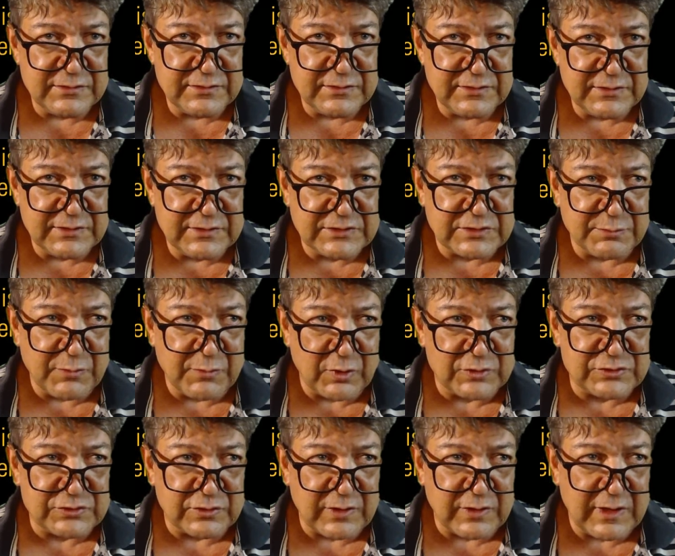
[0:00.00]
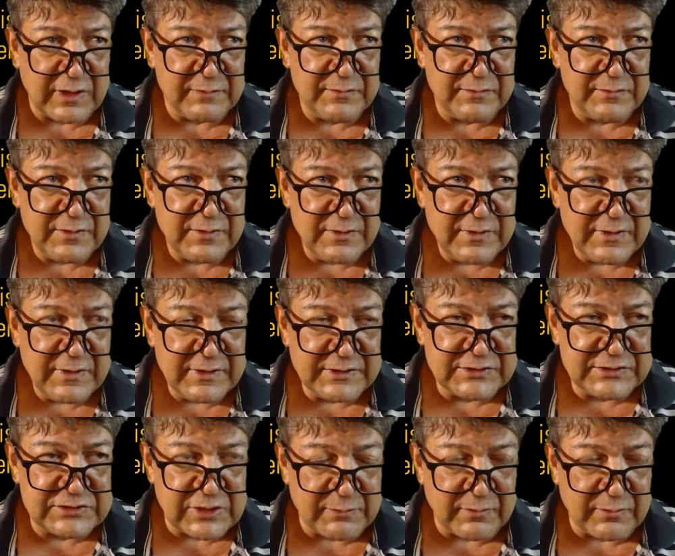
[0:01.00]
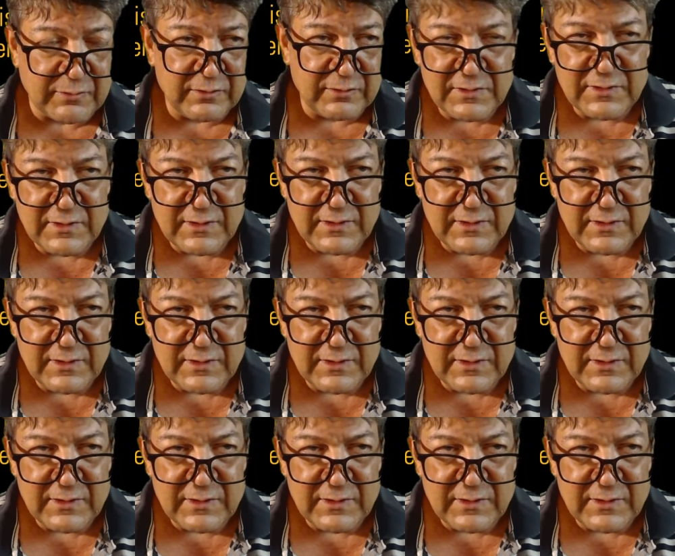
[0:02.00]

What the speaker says: is the most sold item in summer.